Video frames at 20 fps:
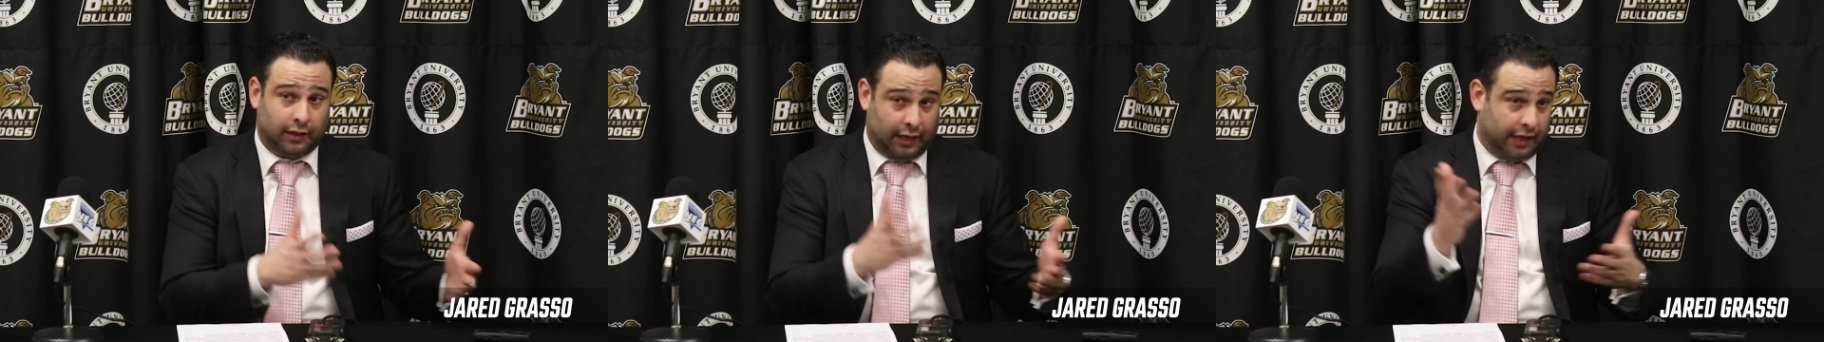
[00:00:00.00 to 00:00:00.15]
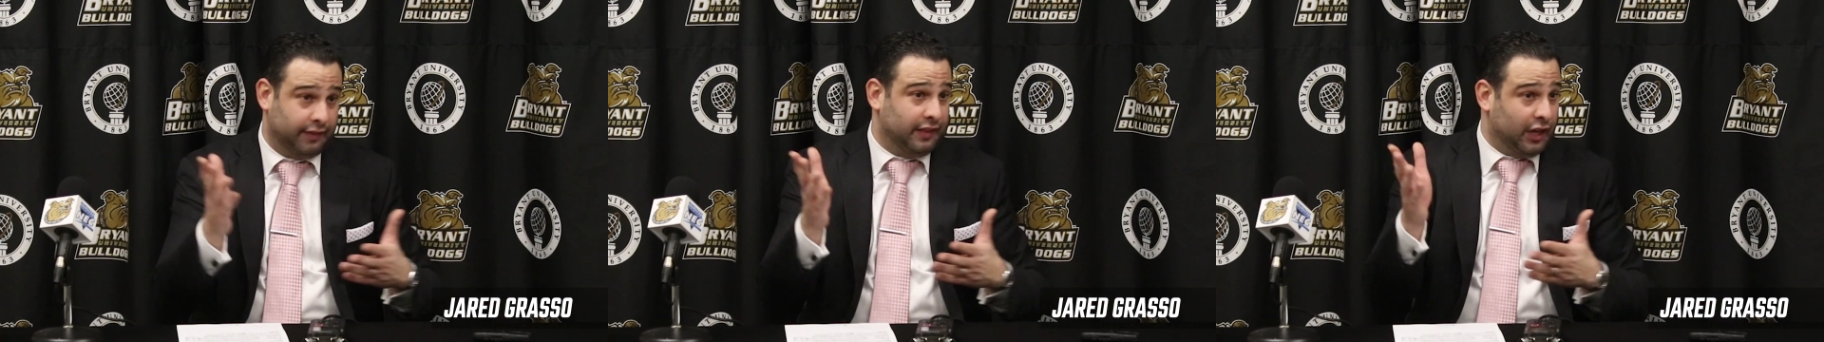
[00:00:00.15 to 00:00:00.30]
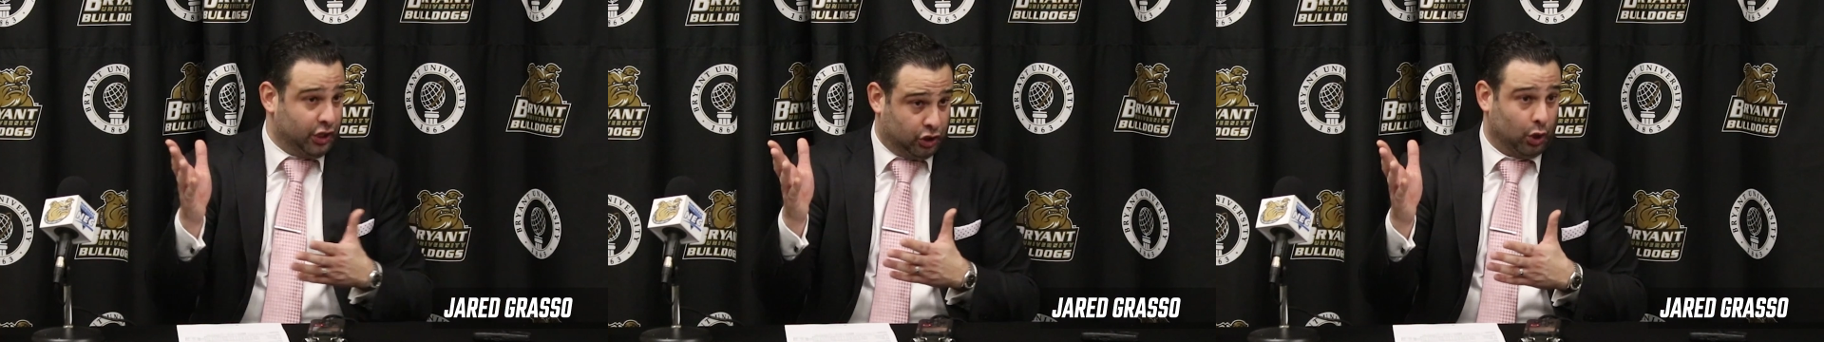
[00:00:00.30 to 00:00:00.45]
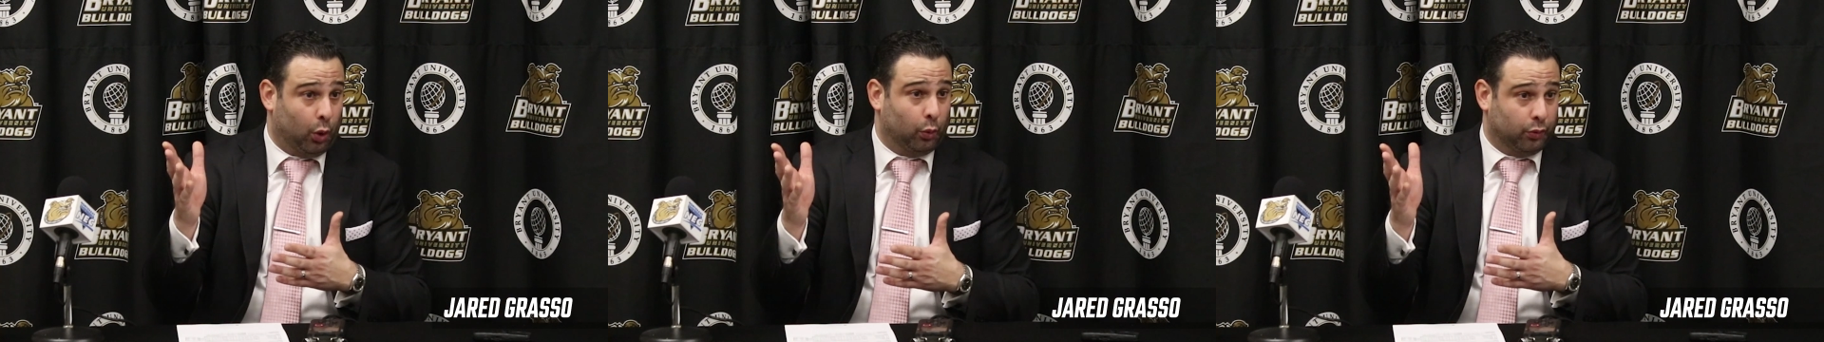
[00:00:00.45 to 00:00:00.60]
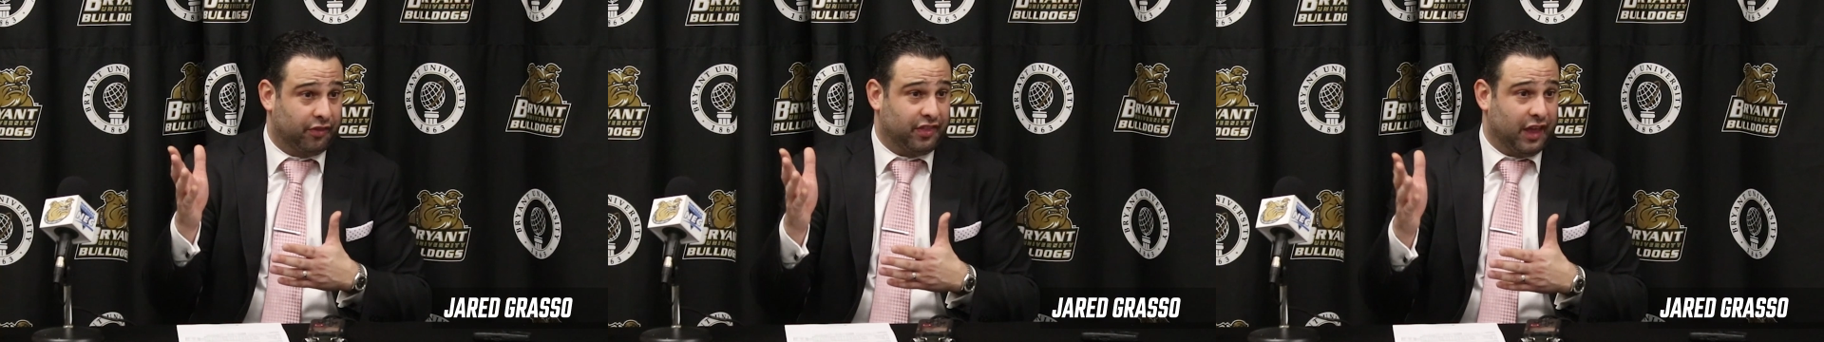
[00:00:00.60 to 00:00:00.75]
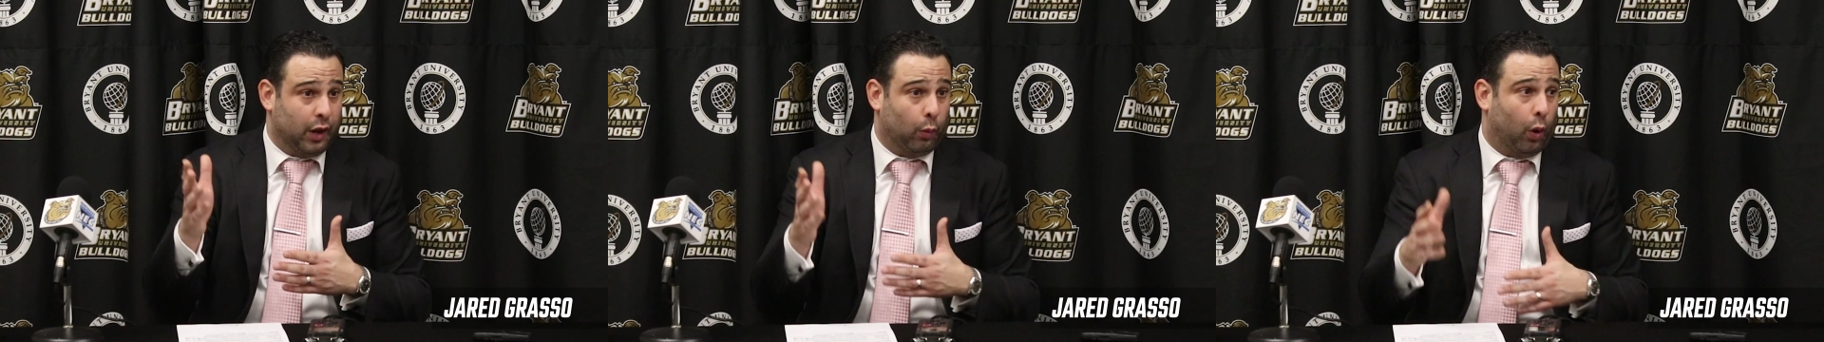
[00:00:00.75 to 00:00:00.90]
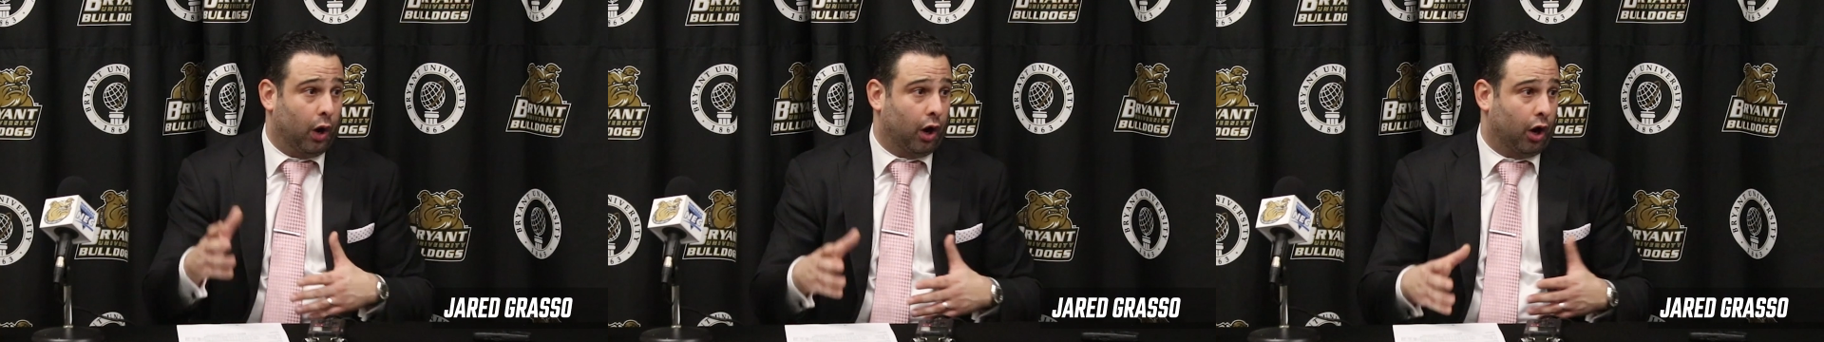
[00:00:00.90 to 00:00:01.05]
and they showed that
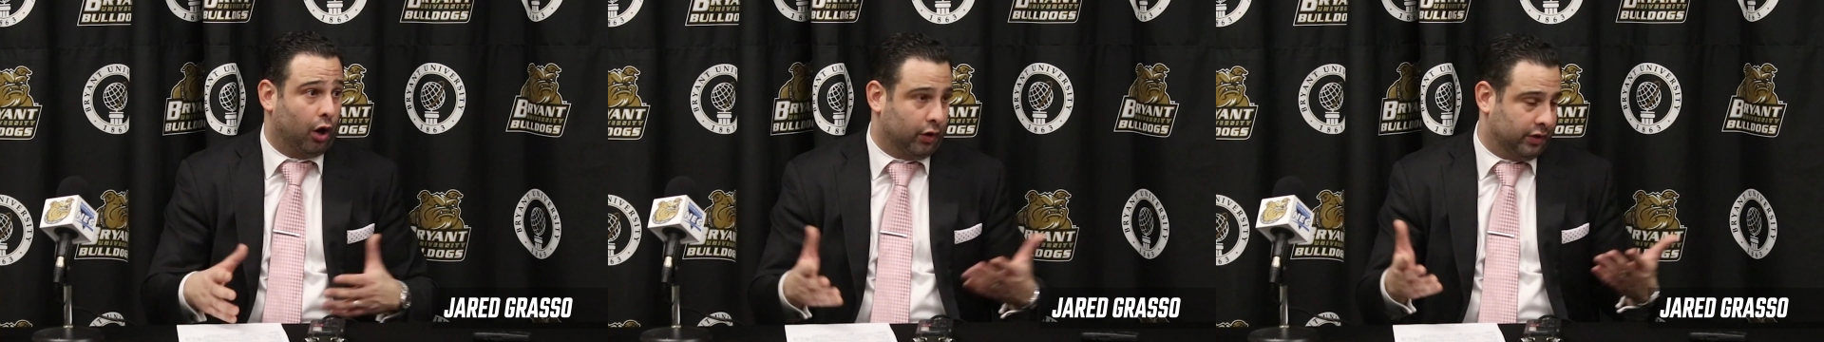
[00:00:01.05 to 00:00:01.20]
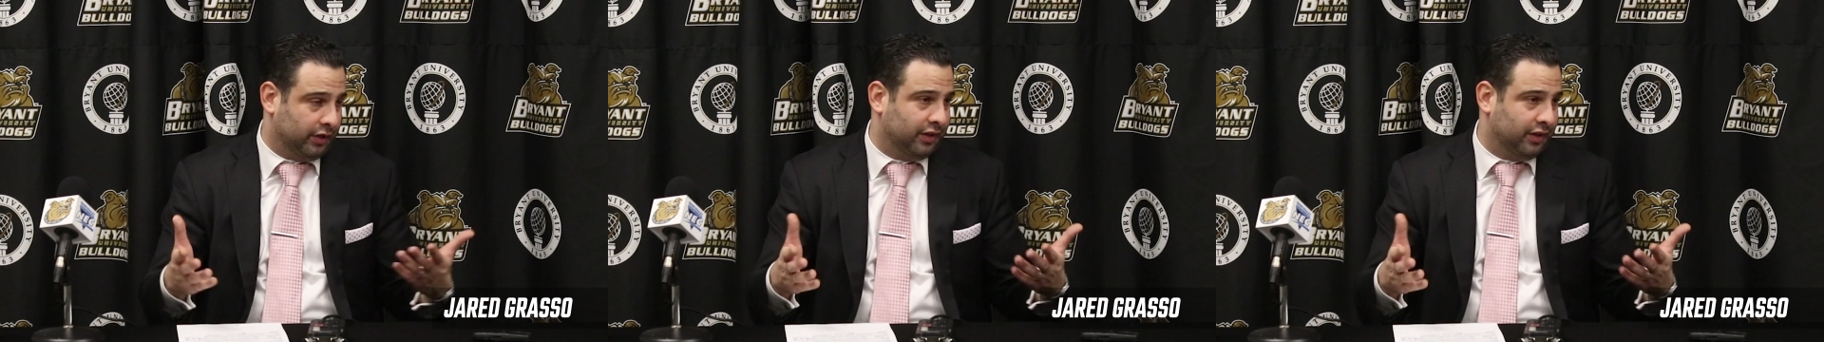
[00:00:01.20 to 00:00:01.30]
they were.